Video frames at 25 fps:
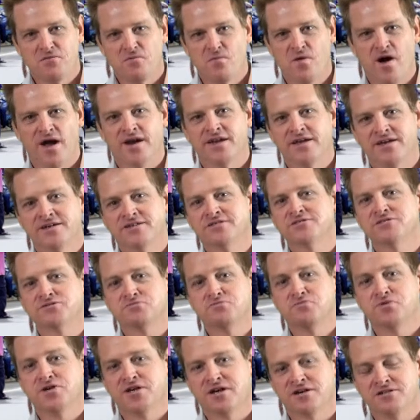One is
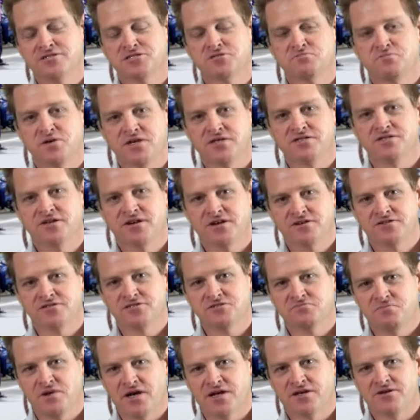we don't spend
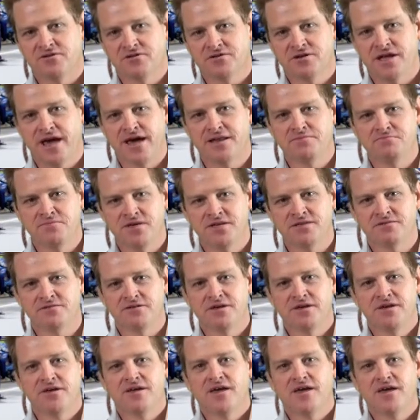donors' money on admin,